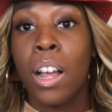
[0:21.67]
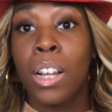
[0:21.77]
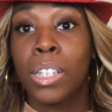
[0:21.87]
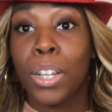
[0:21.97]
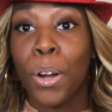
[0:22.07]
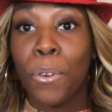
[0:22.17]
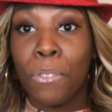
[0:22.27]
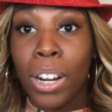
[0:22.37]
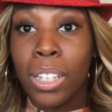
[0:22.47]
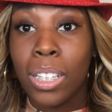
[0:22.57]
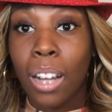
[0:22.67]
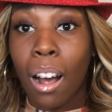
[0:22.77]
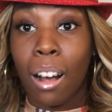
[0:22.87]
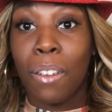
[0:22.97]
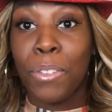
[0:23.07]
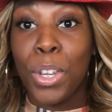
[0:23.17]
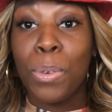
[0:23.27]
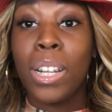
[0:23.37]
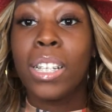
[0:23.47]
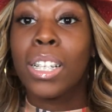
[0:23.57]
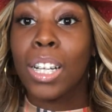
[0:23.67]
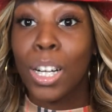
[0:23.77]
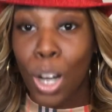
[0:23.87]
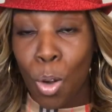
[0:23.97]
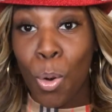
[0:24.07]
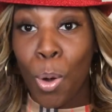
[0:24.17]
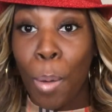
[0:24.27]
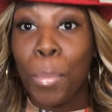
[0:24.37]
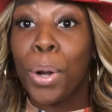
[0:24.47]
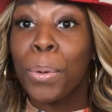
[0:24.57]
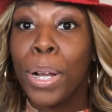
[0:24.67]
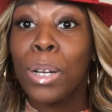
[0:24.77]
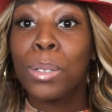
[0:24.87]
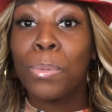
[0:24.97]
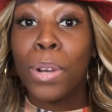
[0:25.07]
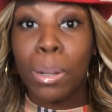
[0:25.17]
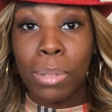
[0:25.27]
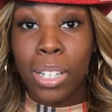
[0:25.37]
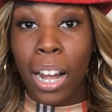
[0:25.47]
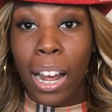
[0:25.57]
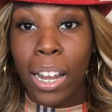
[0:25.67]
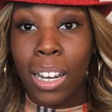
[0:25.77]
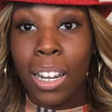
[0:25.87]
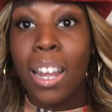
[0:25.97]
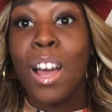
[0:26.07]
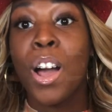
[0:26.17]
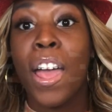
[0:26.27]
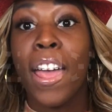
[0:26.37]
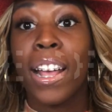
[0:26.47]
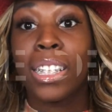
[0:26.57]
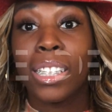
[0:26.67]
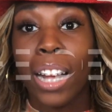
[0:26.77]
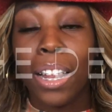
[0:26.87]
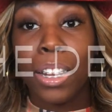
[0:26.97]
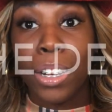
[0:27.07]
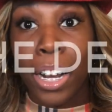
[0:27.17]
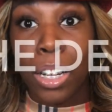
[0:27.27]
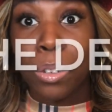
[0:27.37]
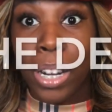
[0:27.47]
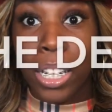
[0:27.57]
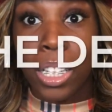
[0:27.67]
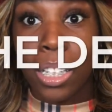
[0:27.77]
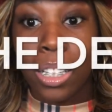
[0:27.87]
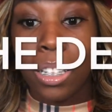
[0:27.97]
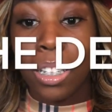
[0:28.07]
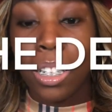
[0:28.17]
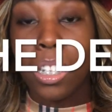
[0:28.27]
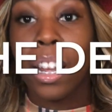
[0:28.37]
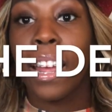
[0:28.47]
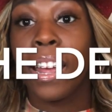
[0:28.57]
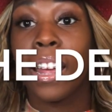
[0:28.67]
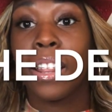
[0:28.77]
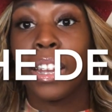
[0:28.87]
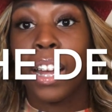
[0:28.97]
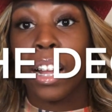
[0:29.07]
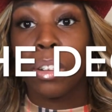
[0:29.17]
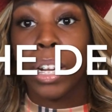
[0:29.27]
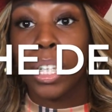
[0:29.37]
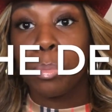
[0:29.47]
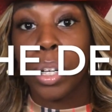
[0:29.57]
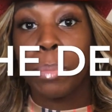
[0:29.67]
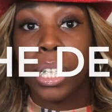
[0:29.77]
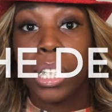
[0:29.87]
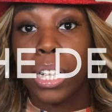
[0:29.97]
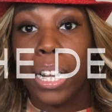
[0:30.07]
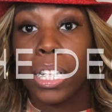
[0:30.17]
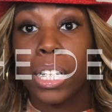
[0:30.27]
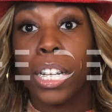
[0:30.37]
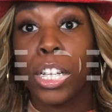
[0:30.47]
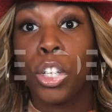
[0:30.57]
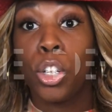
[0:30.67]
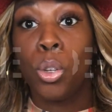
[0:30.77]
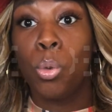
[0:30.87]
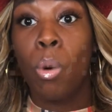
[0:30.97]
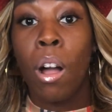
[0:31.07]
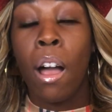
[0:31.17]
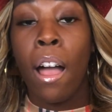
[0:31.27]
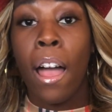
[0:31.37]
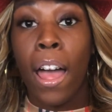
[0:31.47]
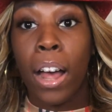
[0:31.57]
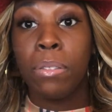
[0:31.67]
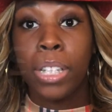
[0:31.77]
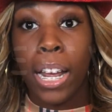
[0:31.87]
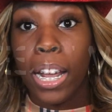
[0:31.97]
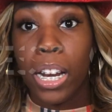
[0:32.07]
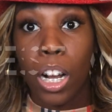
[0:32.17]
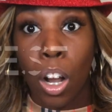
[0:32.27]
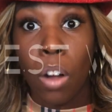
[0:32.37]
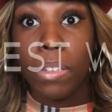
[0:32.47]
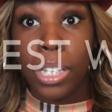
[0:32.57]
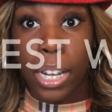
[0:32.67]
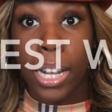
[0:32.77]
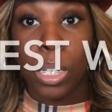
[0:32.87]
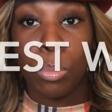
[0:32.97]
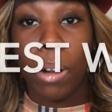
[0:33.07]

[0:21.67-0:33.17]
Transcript: So first off, you need to go on Puerto Rico's website and sign their declaration. And the declaration pretty much states that you have taken a COVID test